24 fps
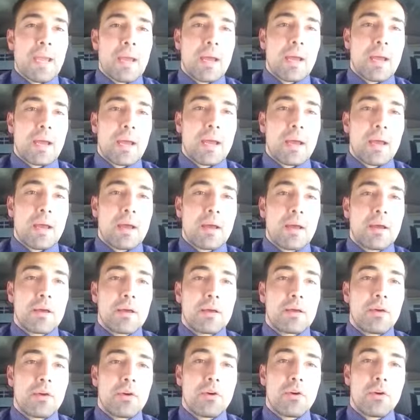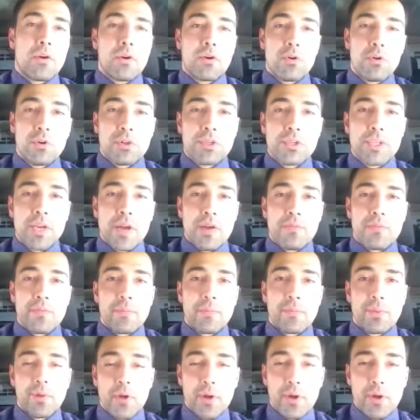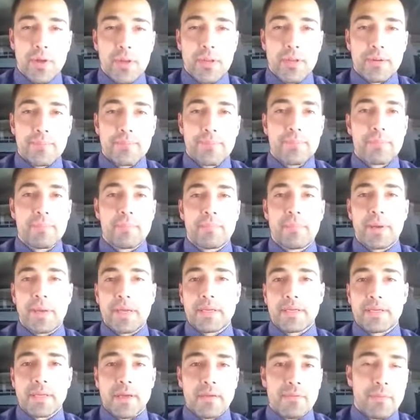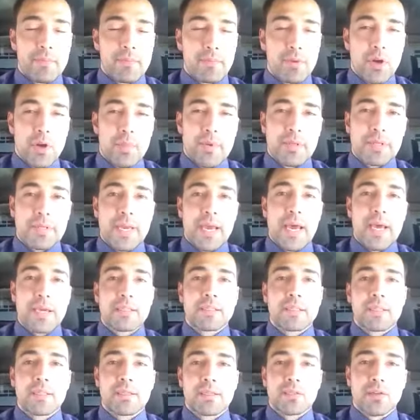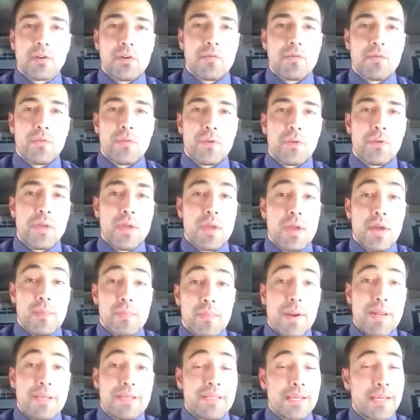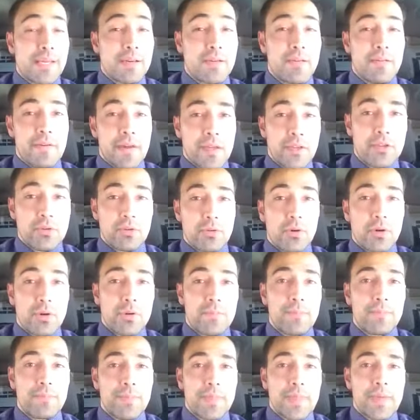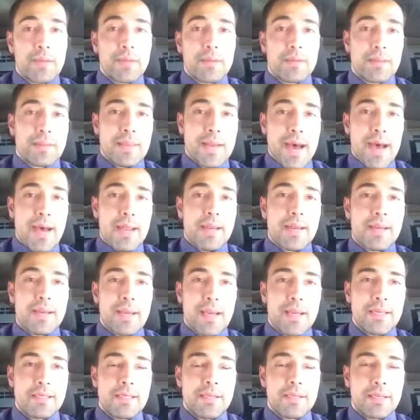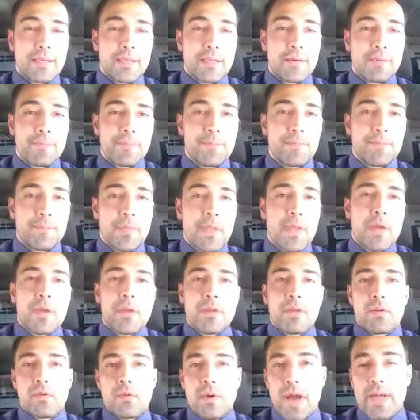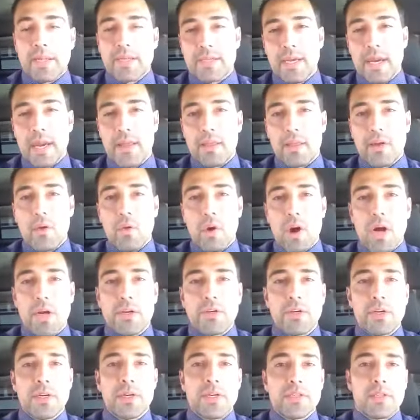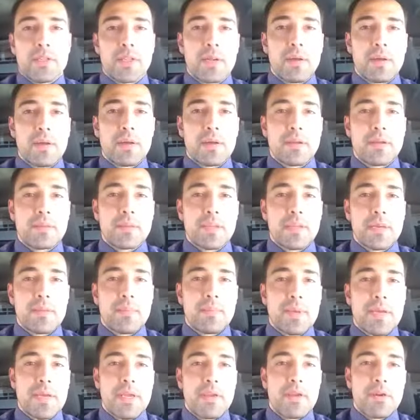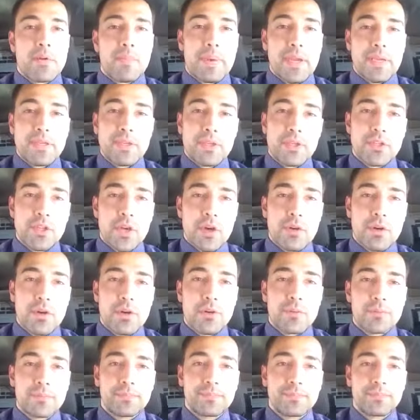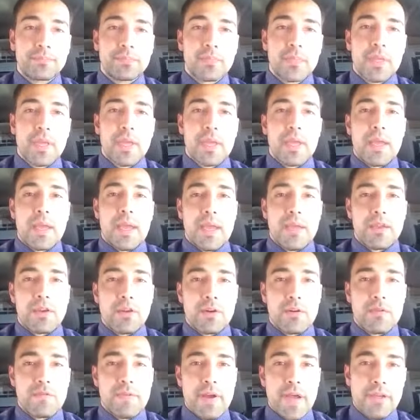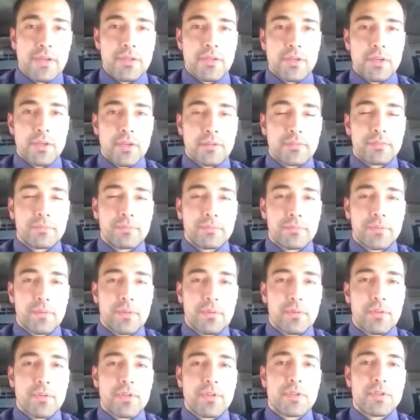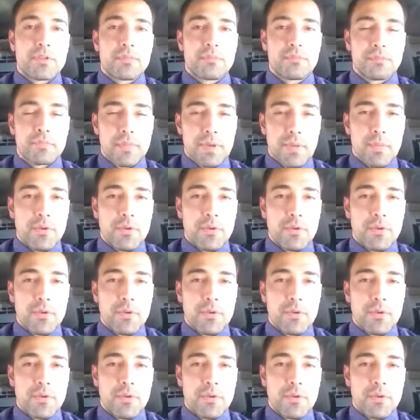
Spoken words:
or who is self-employed, pays self-employment taxes, so forth, but is an individual, not an entity. The right side of the quadrant is gonna be your business owner and your investor, which a